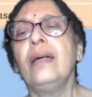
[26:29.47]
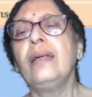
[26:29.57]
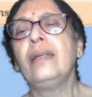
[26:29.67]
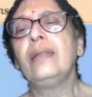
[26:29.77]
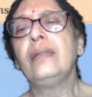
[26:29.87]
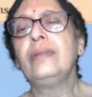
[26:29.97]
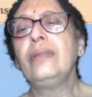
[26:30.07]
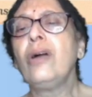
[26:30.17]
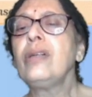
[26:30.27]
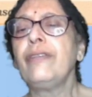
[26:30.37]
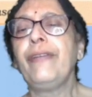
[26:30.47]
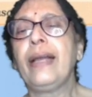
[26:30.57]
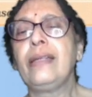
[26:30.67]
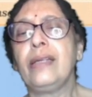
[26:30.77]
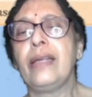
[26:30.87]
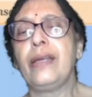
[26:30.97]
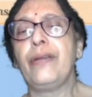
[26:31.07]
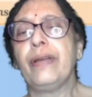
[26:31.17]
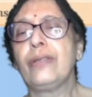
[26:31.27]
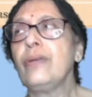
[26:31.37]
not affected
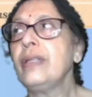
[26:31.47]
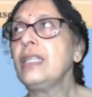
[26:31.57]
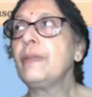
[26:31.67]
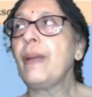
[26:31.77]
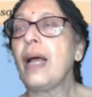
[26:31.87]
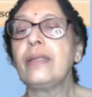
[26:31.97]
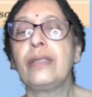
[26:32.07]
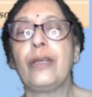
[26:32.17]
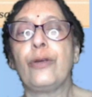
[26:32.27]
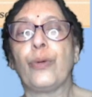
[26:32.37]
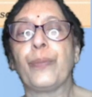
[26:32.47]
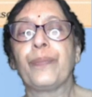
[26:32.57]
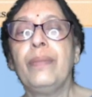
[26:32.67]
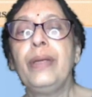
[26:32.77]
anyway. So it is plus zero.